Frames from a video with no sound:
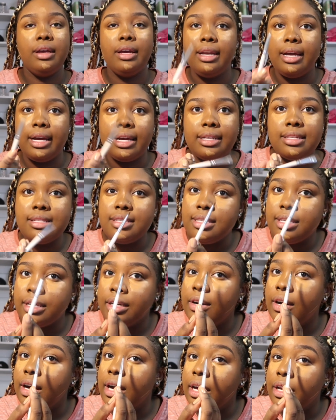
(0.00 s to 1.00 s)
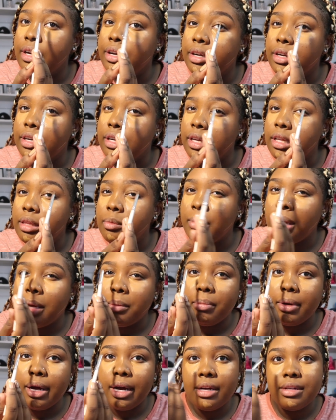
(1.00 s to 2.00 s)
and I conceal underneath my
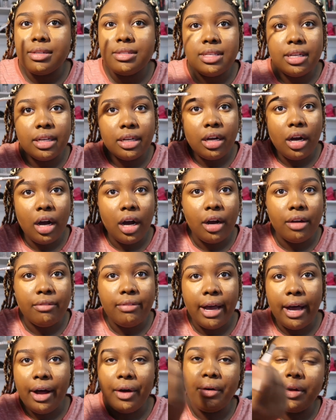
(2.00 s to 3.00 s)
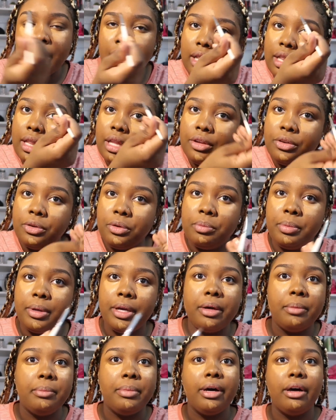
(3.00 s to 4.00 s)
brows and carve out a little
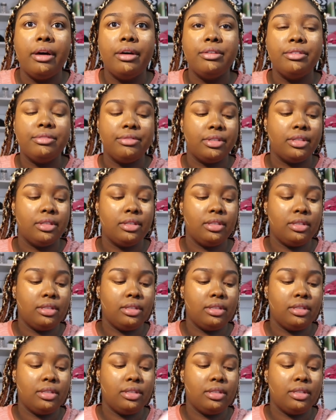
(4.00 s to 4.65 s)
bit above.